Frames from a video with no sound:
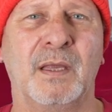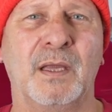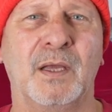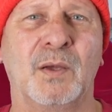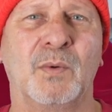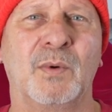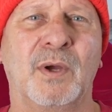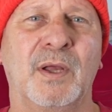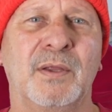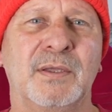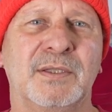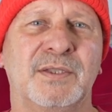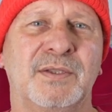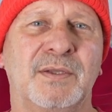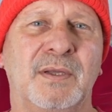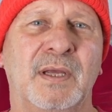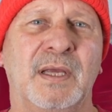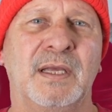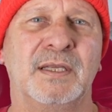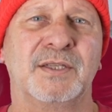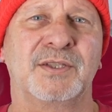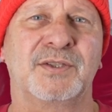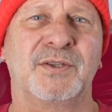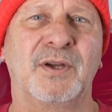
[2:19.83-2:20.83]
Well,
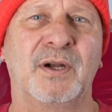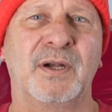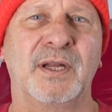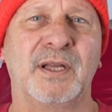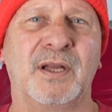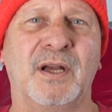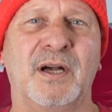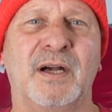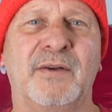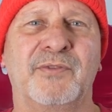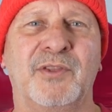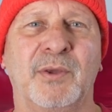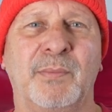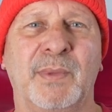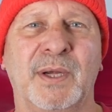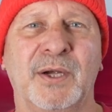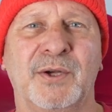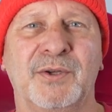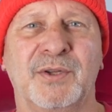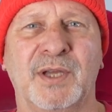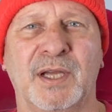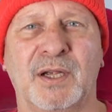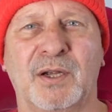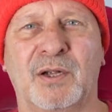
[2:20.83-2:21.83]
starting off, the
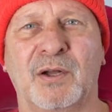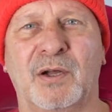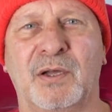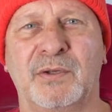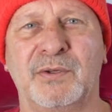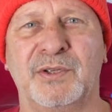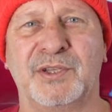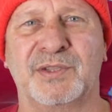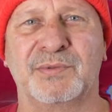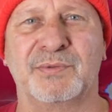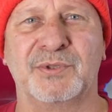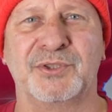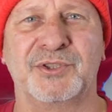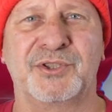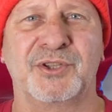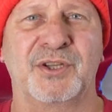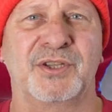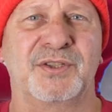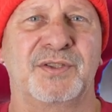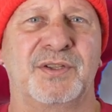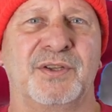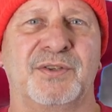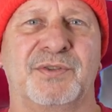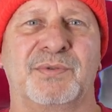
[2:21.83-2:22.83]
maritime colonies were
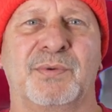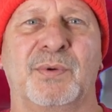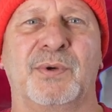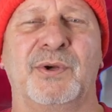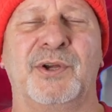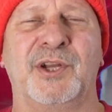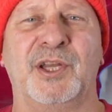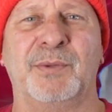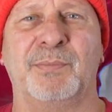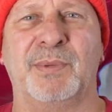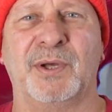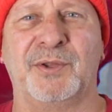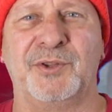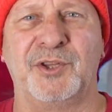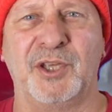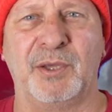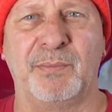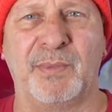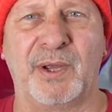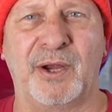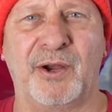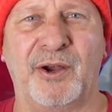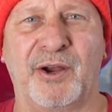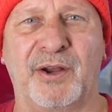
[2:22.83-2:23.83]
just as worried about the
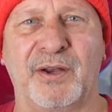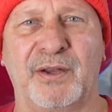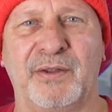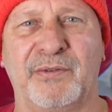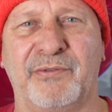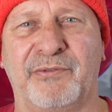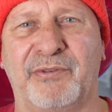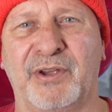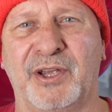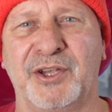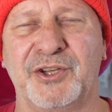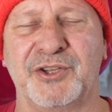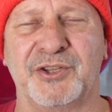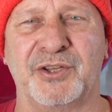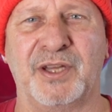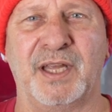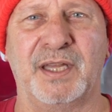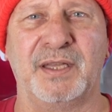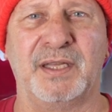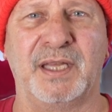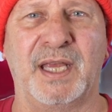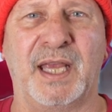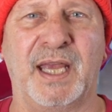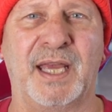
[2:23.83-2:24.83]
American invasion
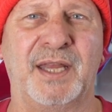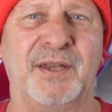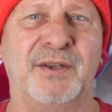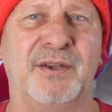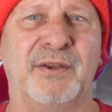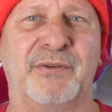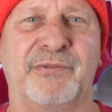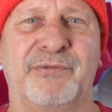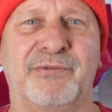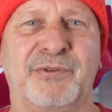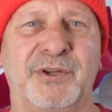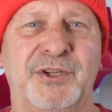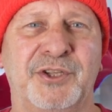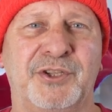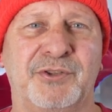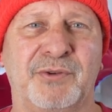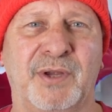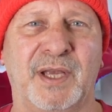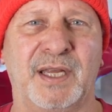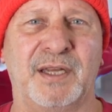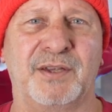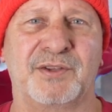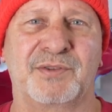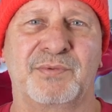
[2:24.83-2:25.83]
and the end of free
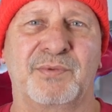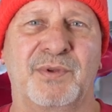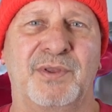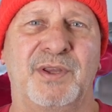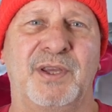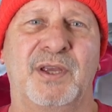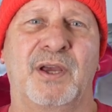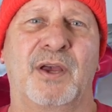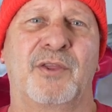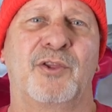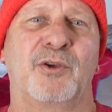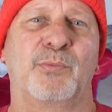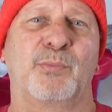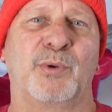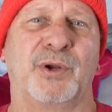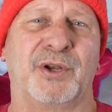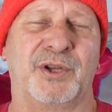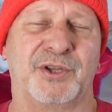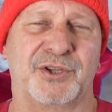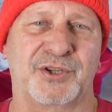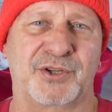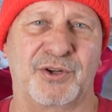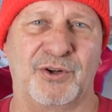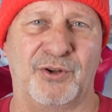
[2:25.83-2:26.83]
trade as were the other
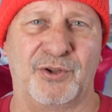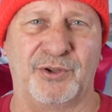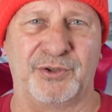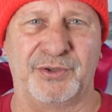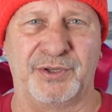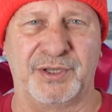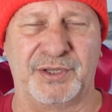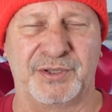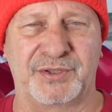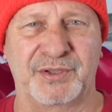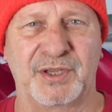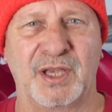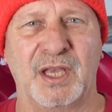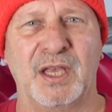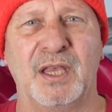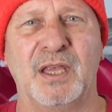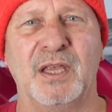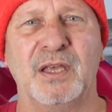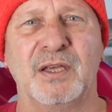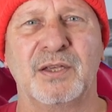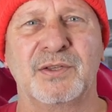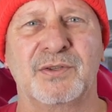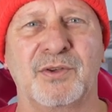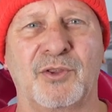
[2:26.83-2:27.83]
British colonies.
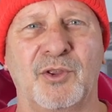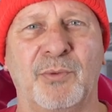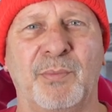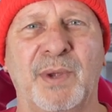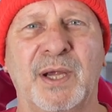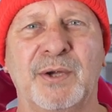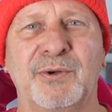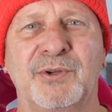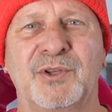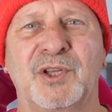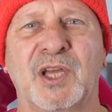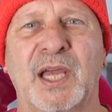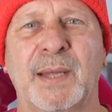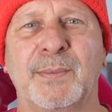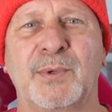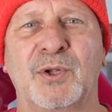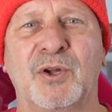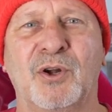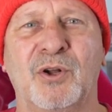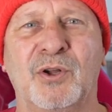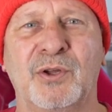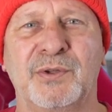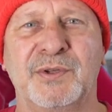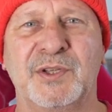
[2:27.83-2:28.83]
So the maritime
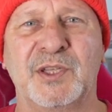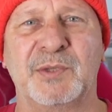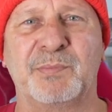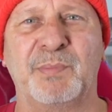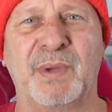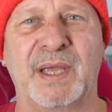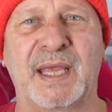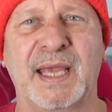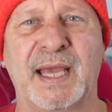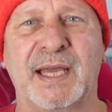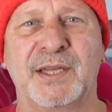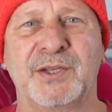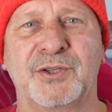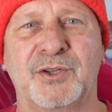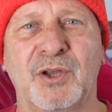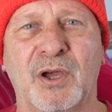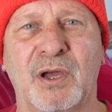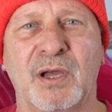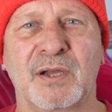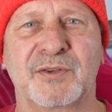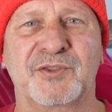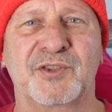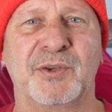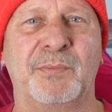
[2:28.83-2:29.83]
colonies began
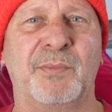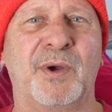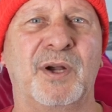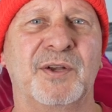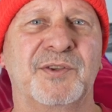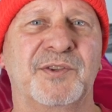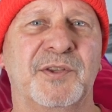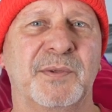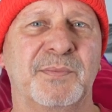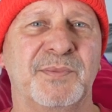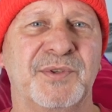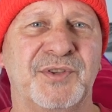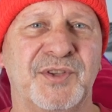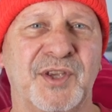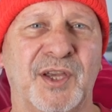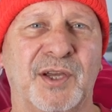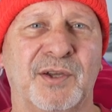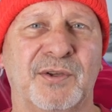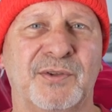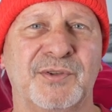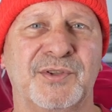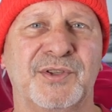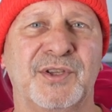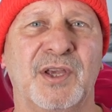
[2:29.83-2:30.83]
talks amongst
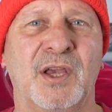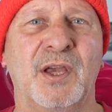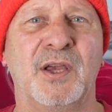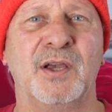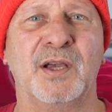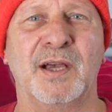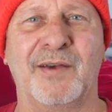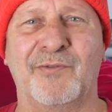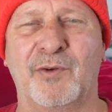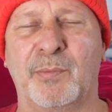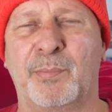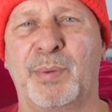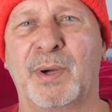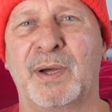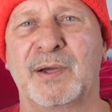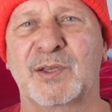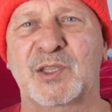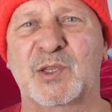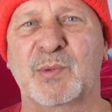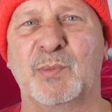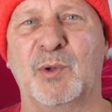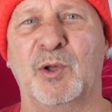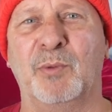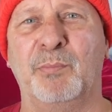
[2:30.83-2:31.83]
themselves of a
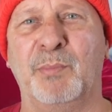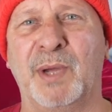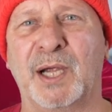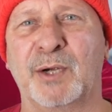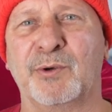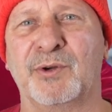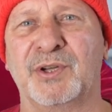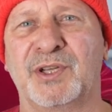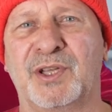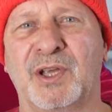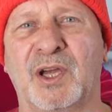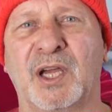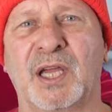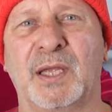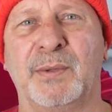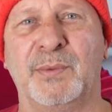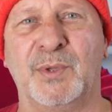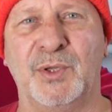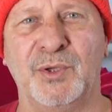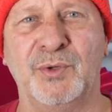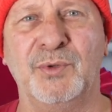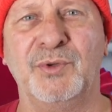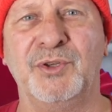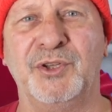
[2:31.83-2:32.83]
possible
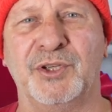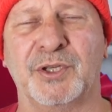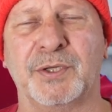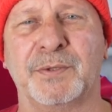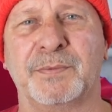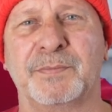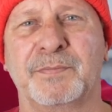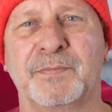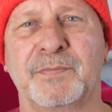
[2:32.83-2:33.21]
maritime union.